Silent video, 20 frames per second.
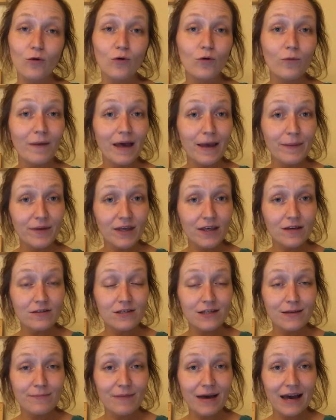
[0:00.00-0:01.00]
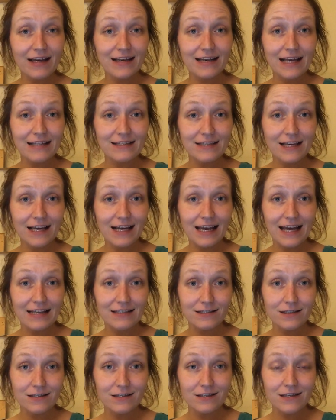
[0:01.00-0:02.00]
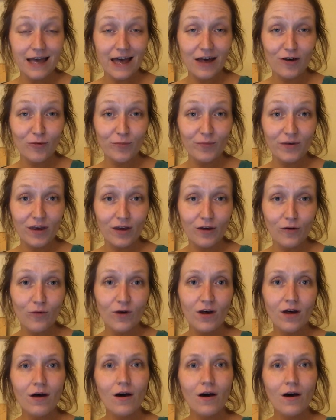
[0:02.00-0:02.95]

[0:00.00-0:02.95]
or maybe using magnetic letters to help you.